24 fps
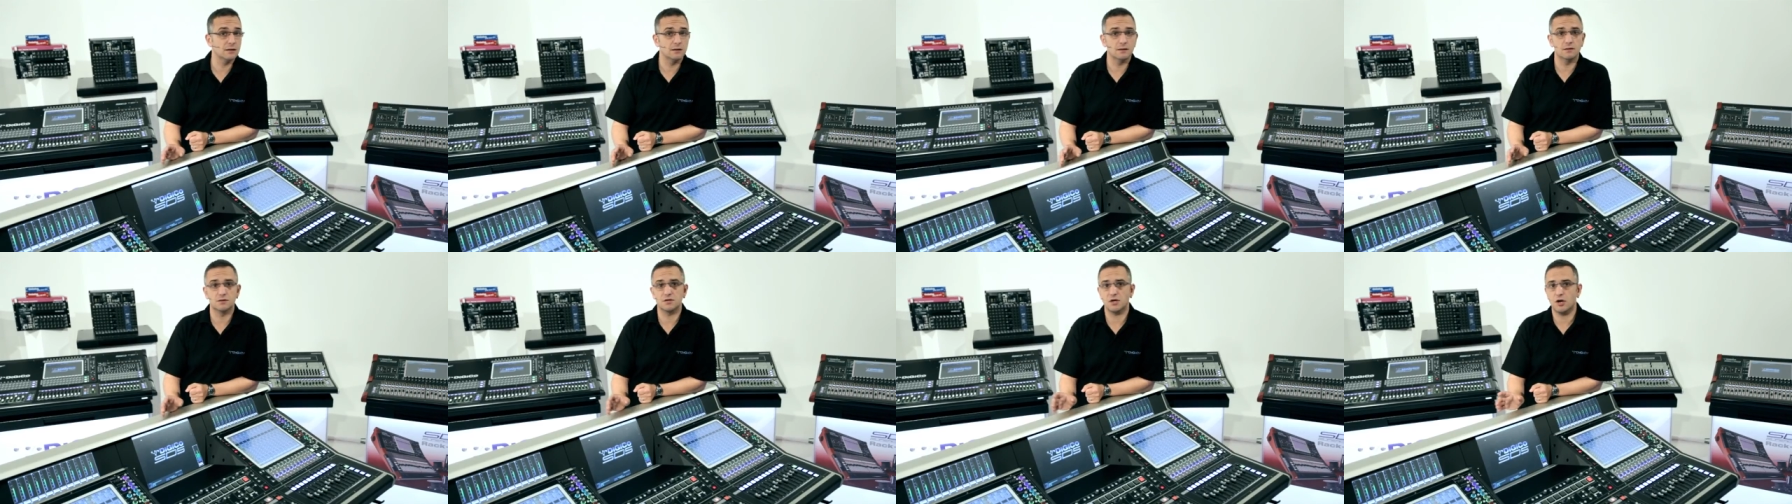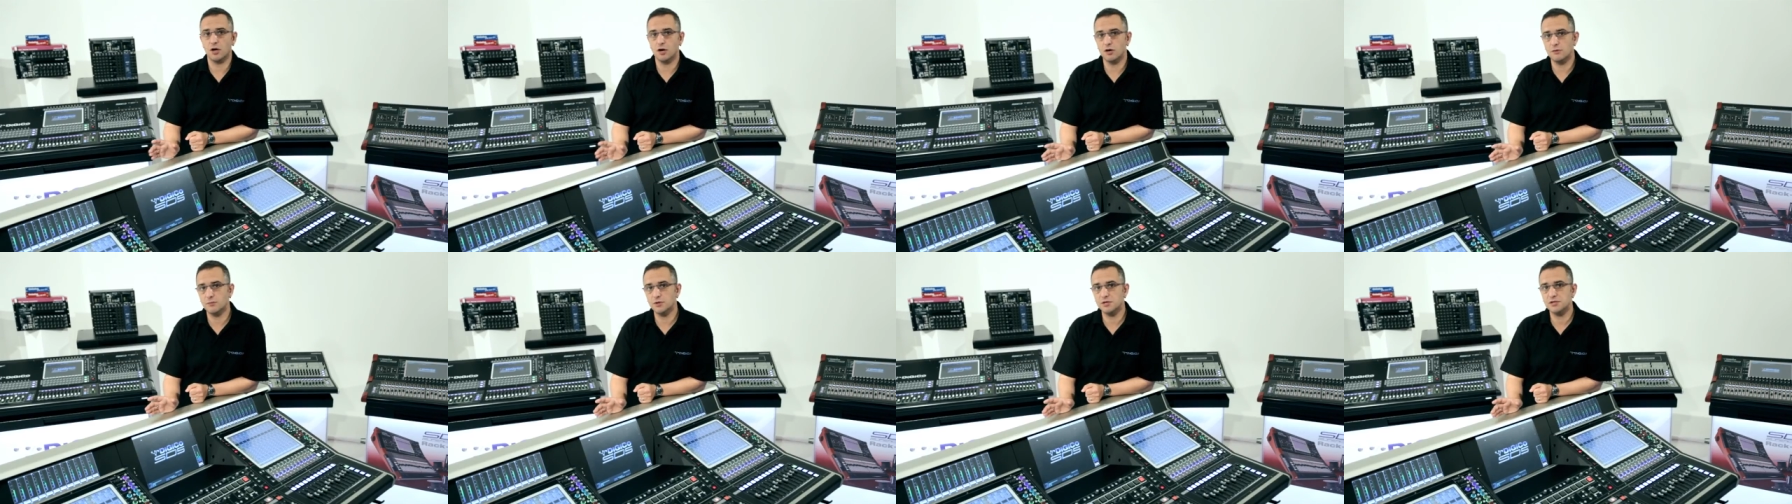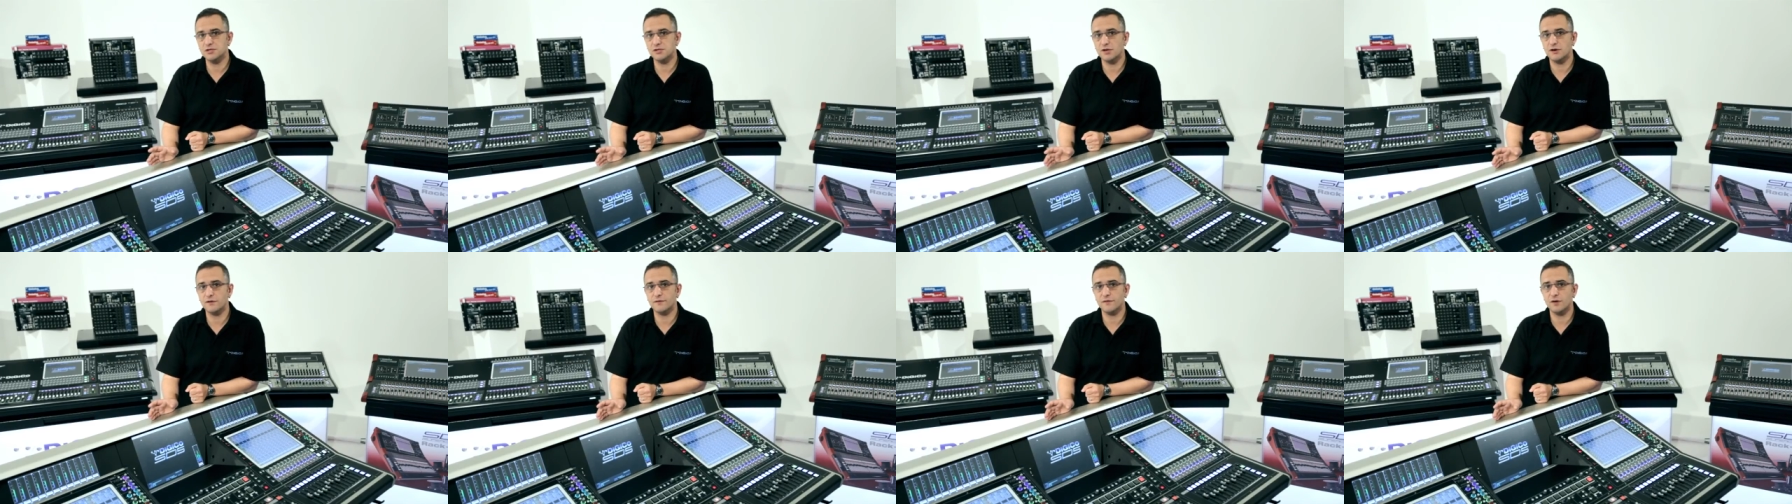at home on the
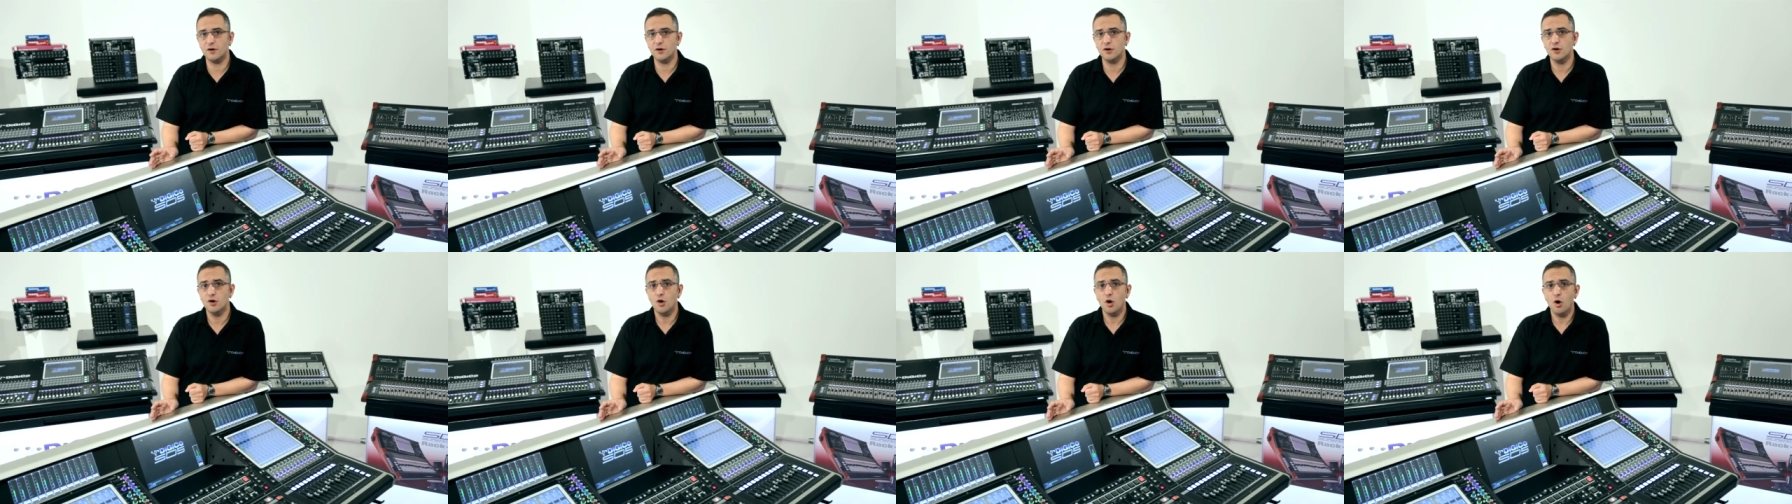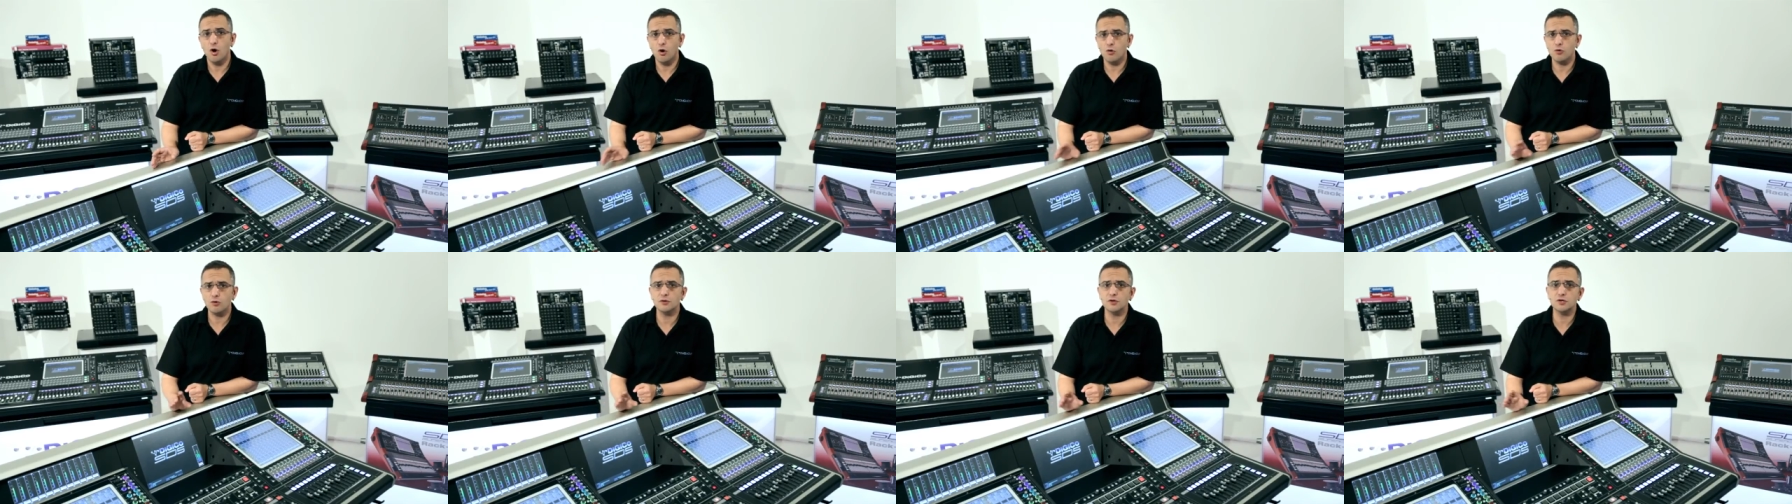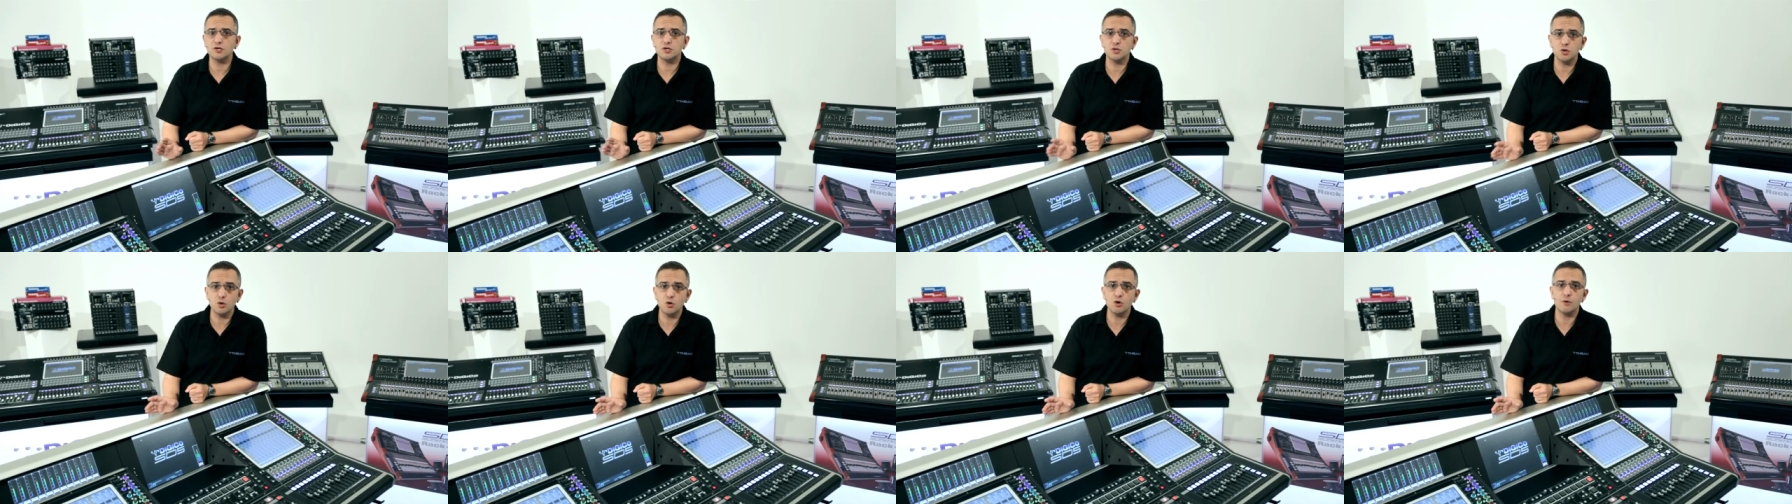sofa, or on the
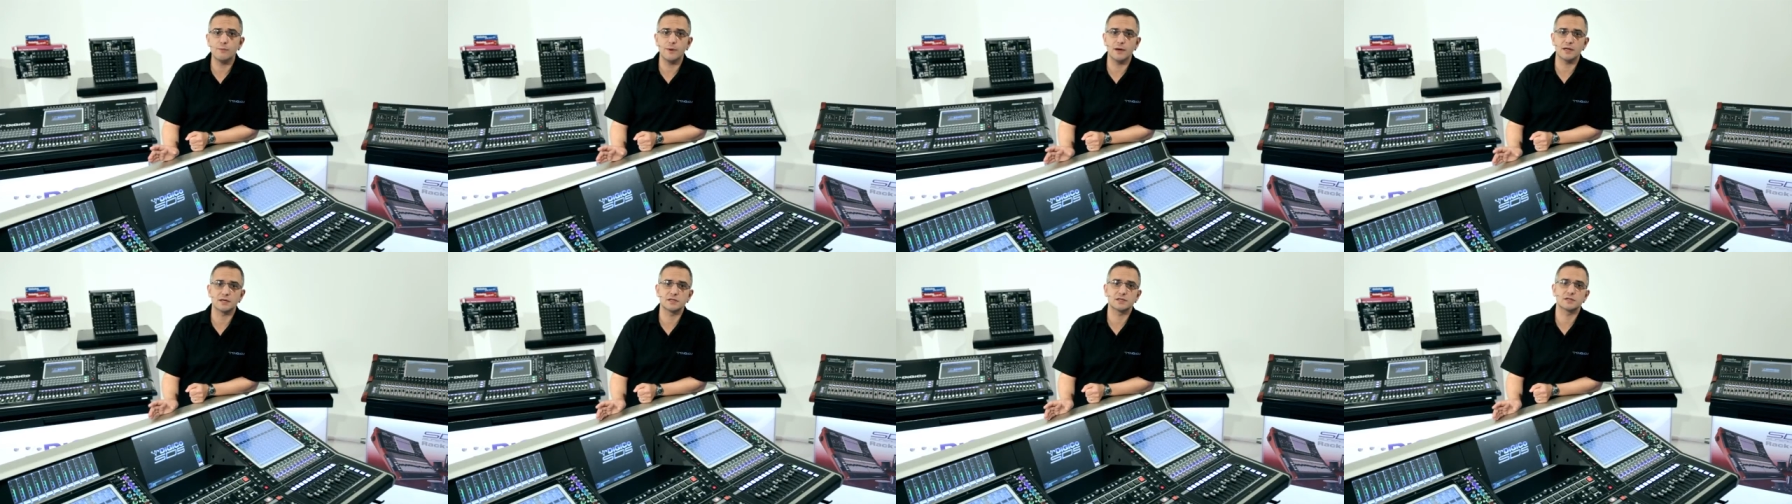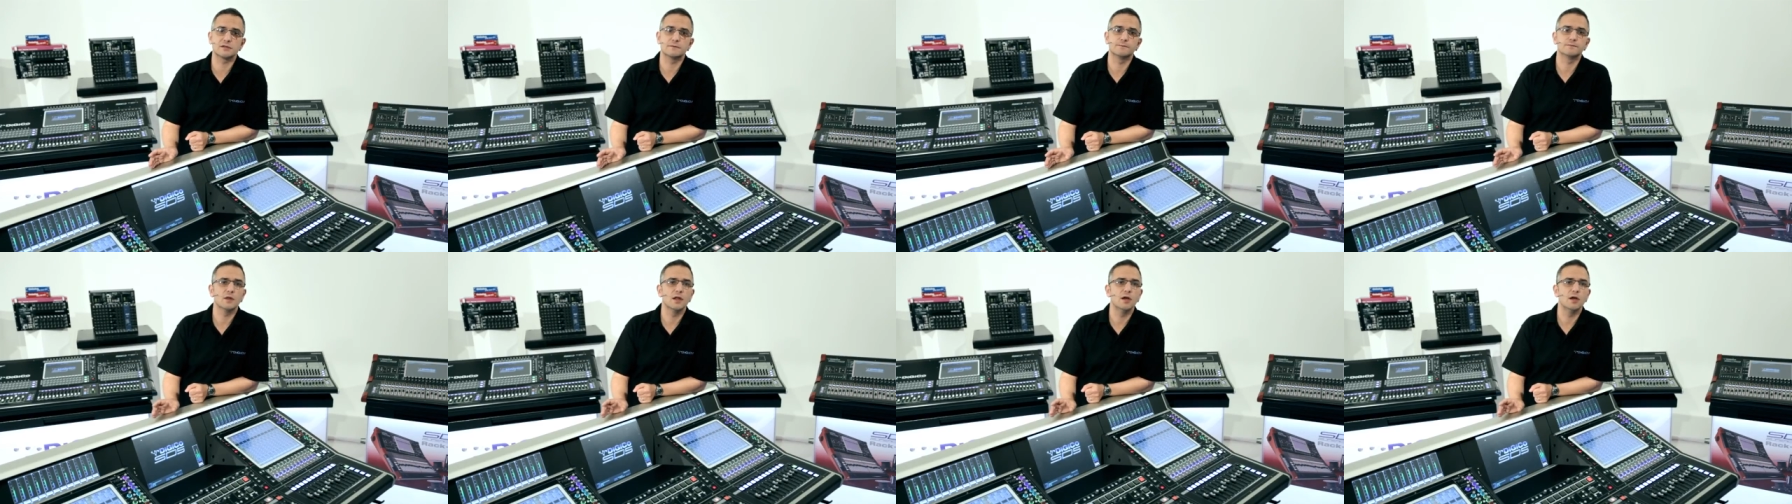tour bus.